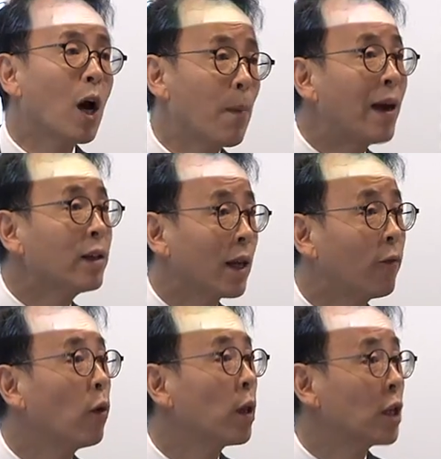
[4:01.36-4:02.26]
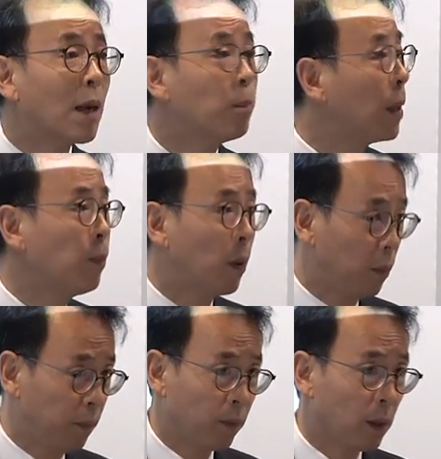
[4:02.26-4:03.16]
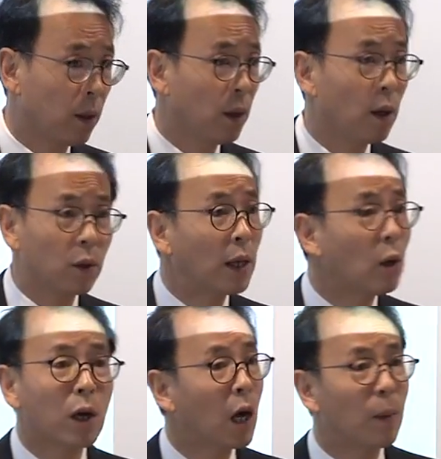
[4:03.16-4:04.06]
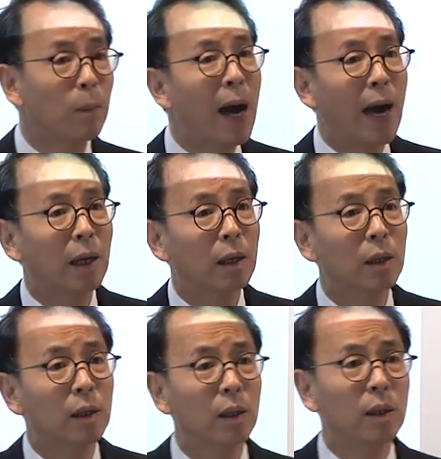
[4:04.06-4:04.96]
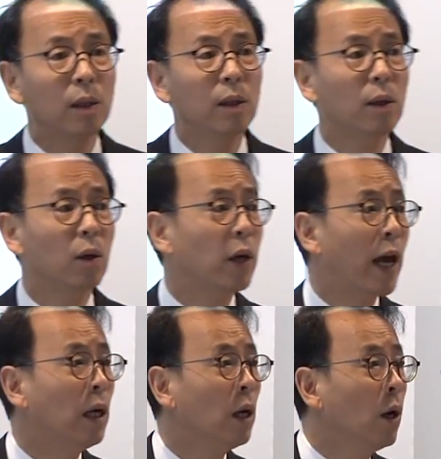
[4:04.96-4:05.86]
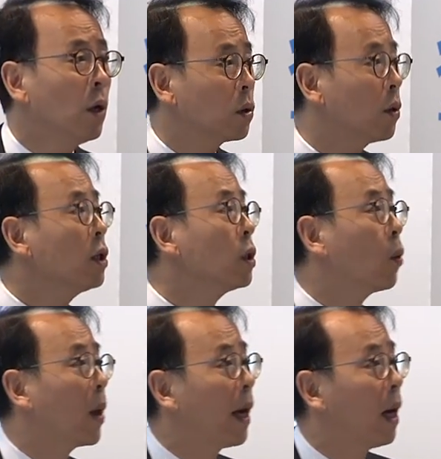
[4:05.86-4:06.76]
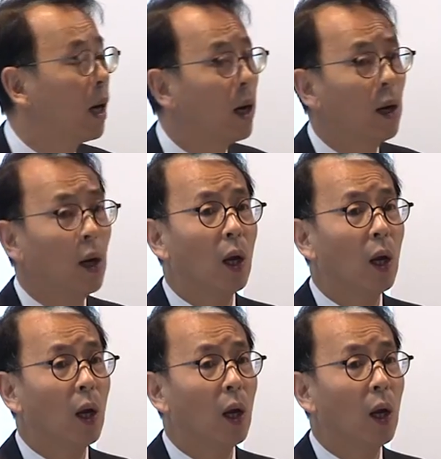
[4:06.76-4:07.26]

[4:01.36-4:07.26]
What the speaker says: capacity for the same people? They're not coming back. Okay, so this is where all